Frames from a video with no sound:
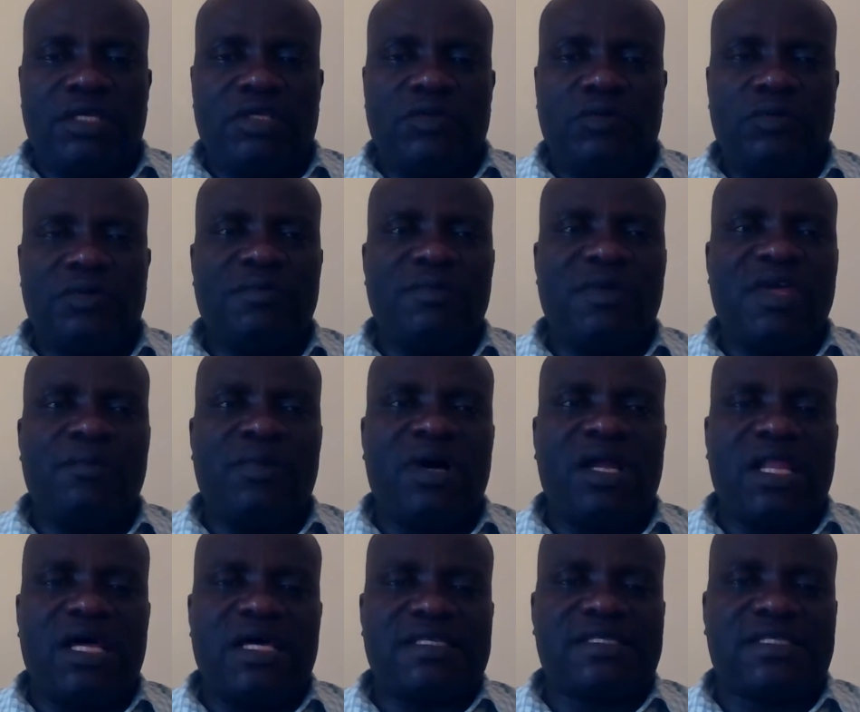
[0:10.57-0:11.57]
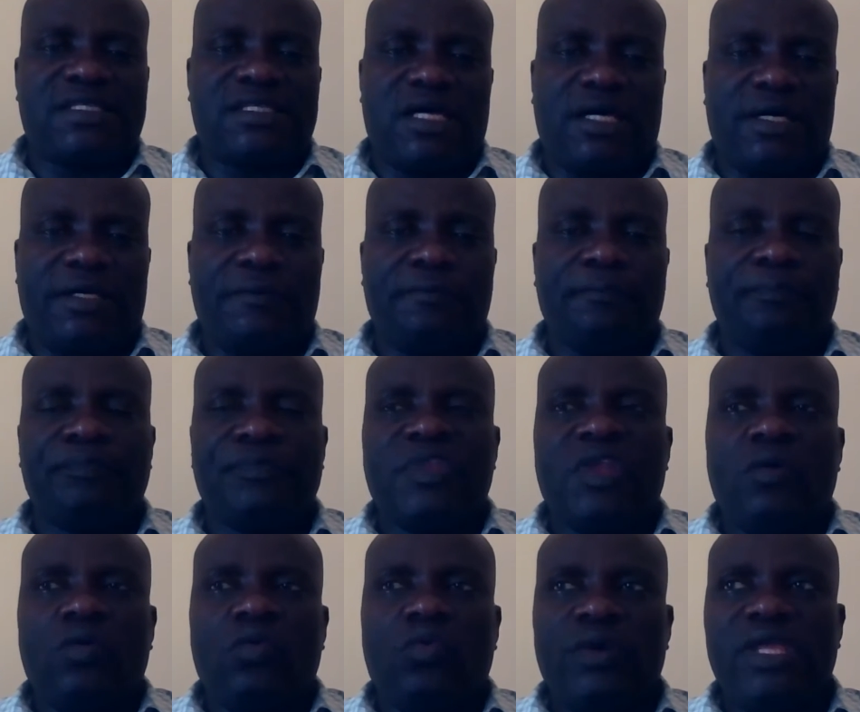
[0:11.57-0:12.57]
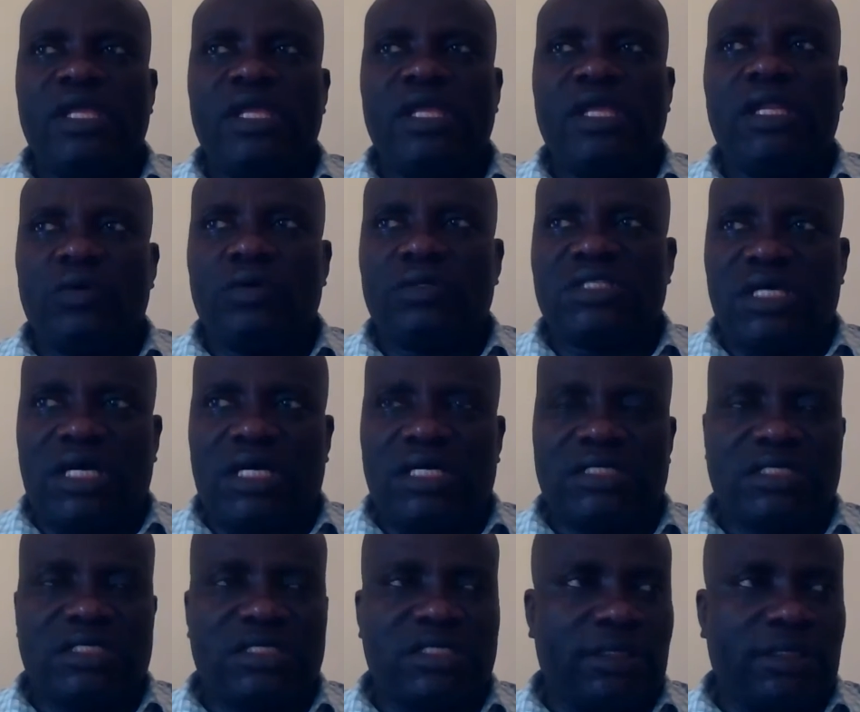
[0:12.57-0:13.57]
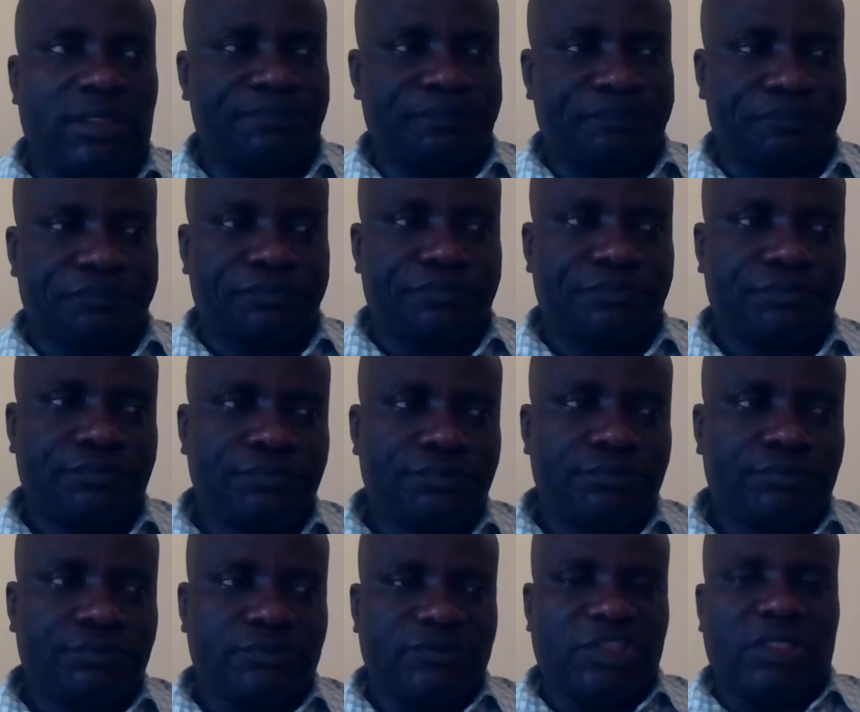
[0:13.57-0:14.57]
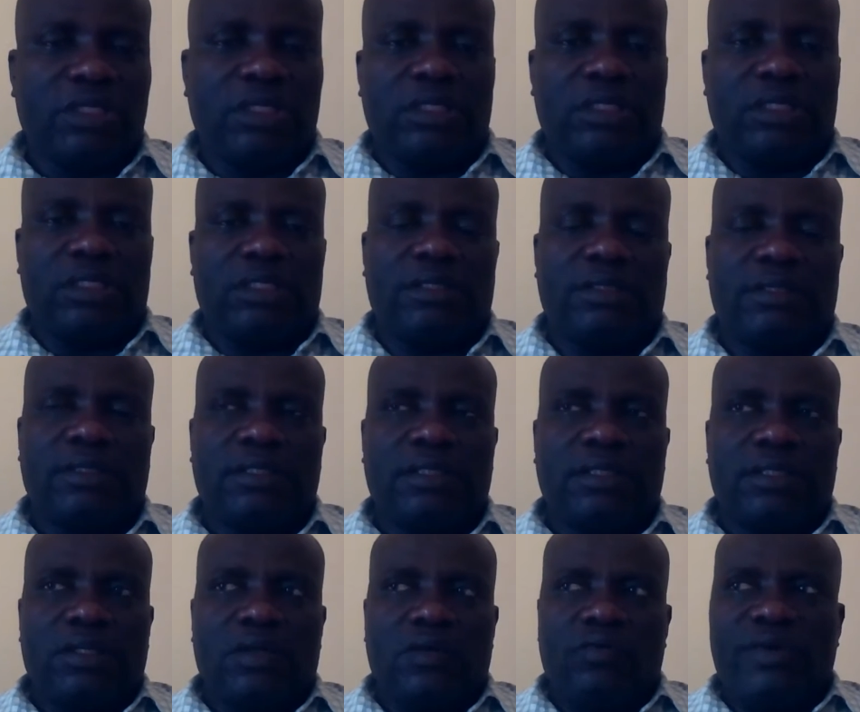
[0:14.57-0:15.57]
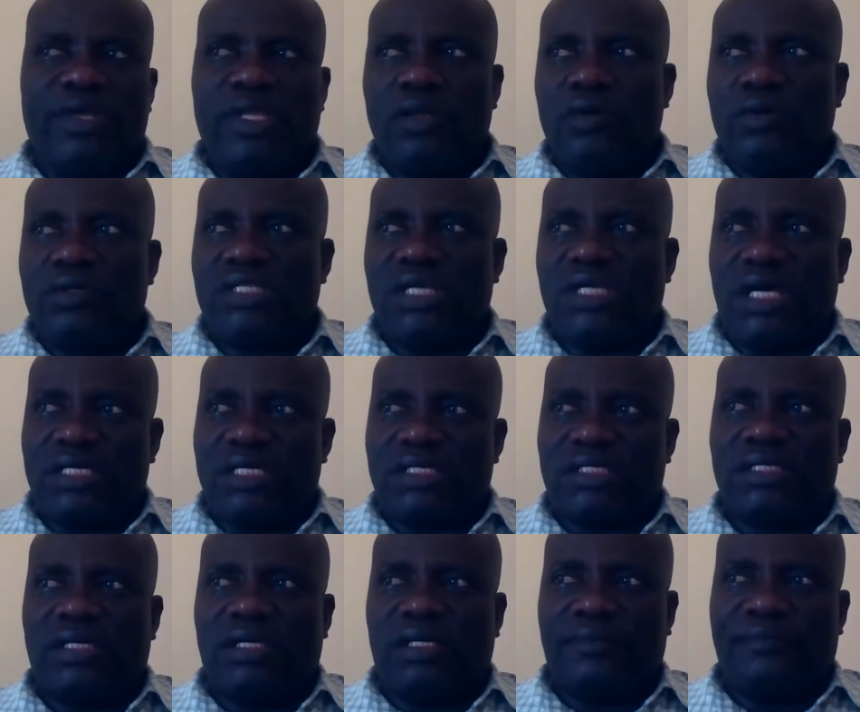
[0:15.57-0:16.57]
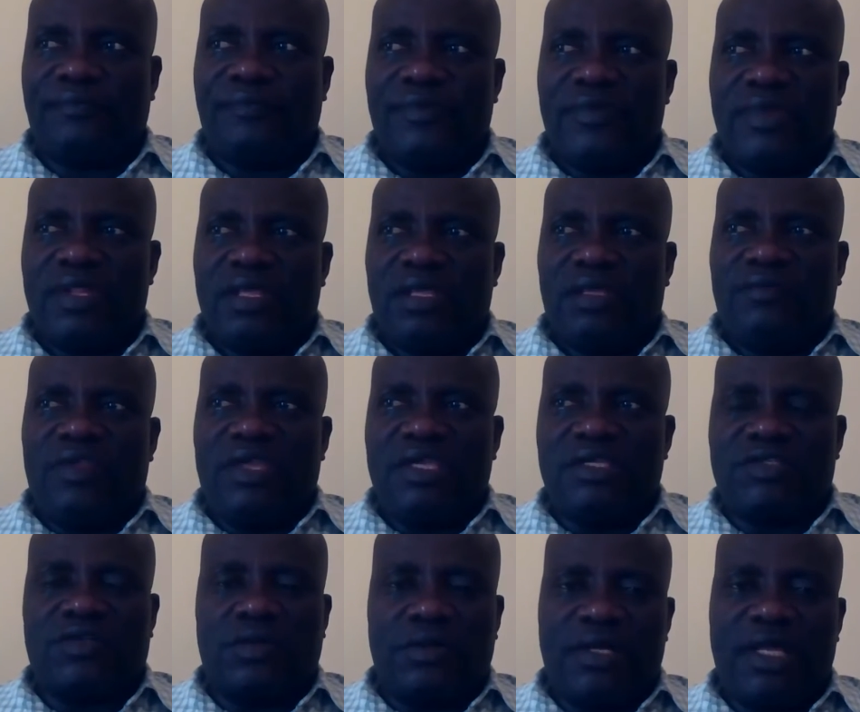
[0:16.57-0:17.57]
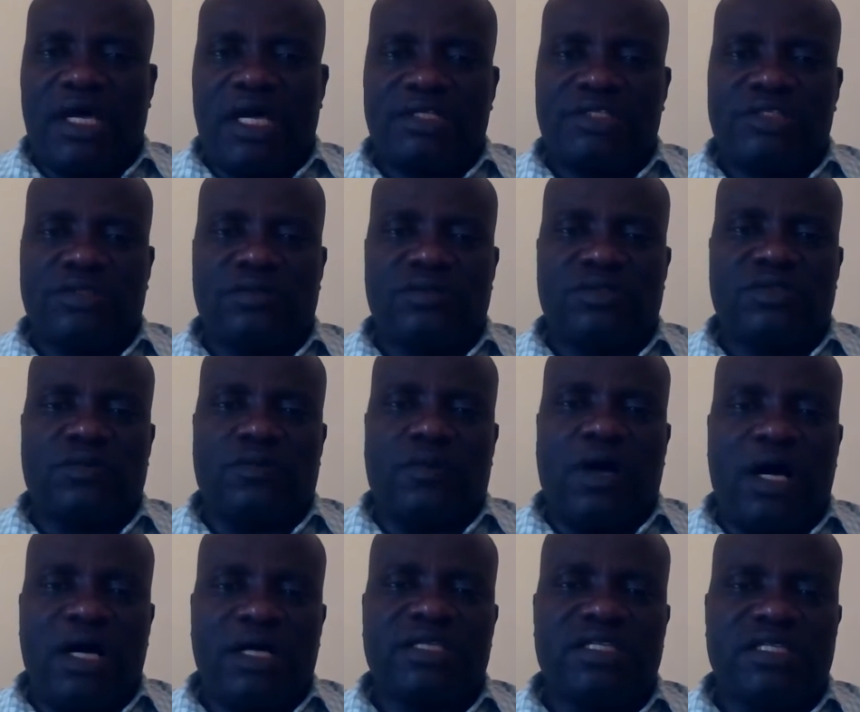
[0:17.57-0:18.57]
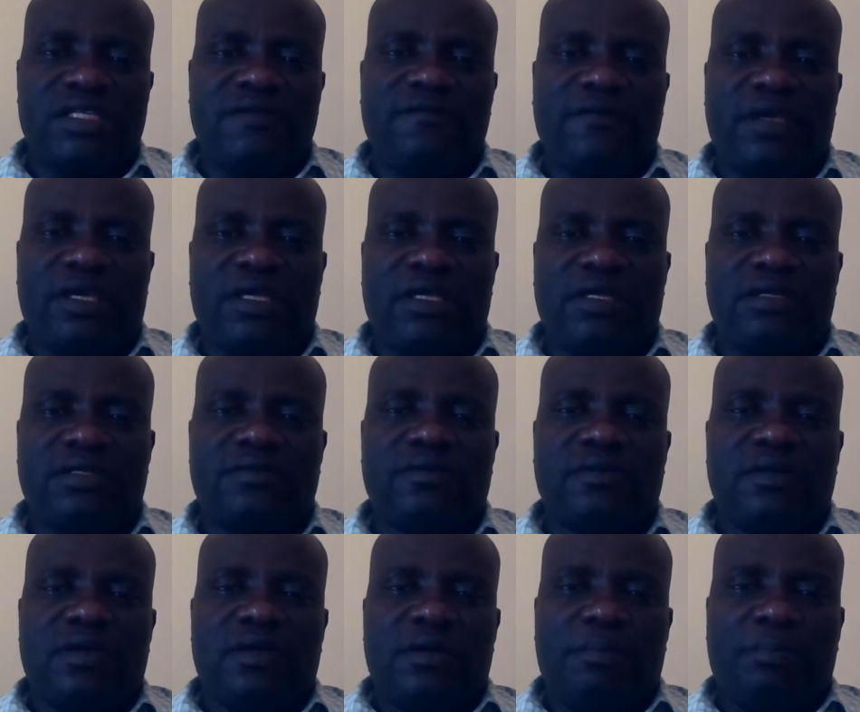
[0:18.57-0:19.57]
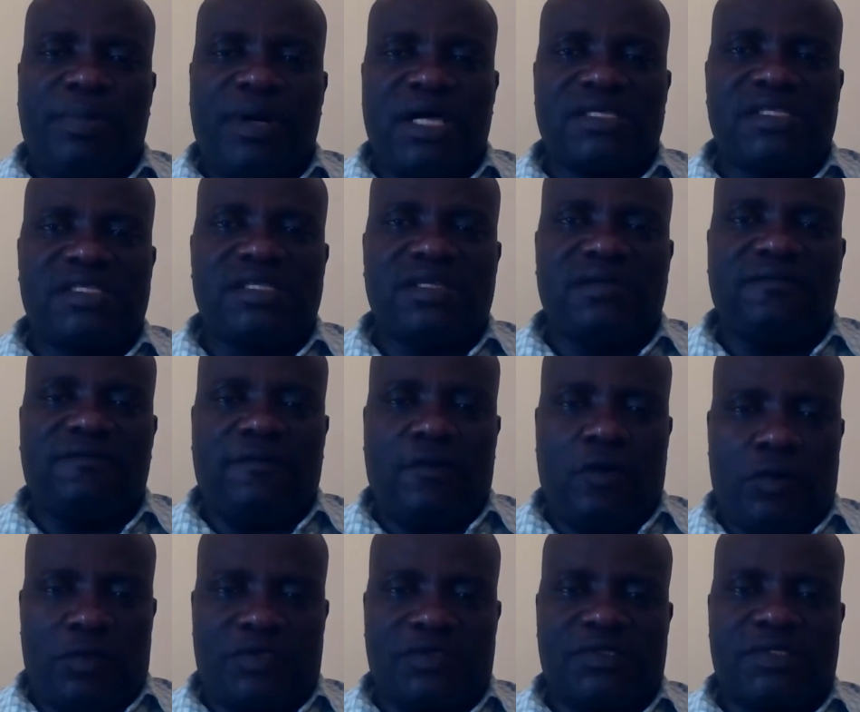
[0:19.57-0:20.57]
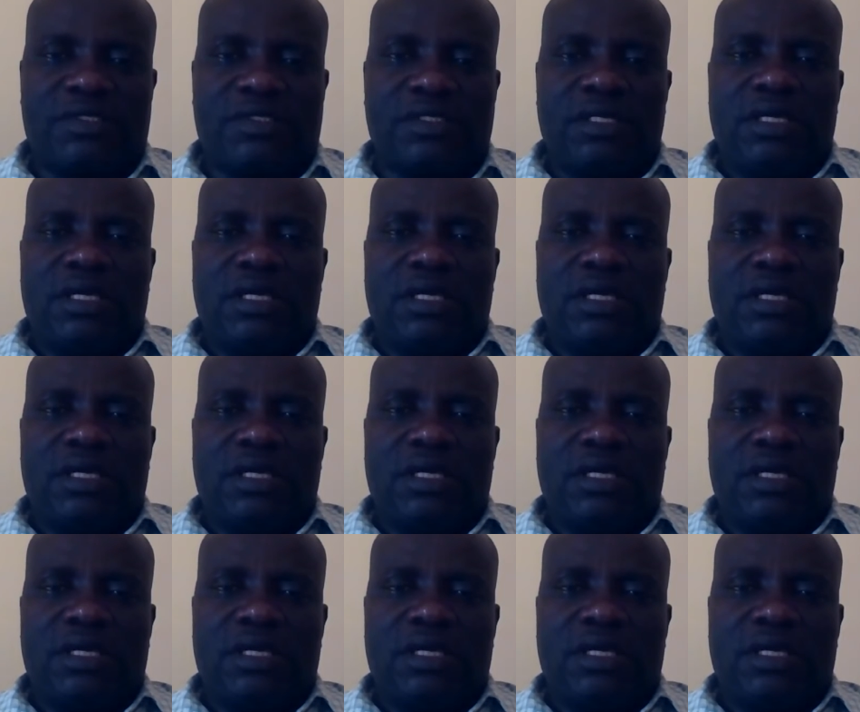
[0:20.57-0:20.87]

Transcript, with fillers: You remember last time we looked at, um, uh, we looked at um, the introduction to active and passive voice.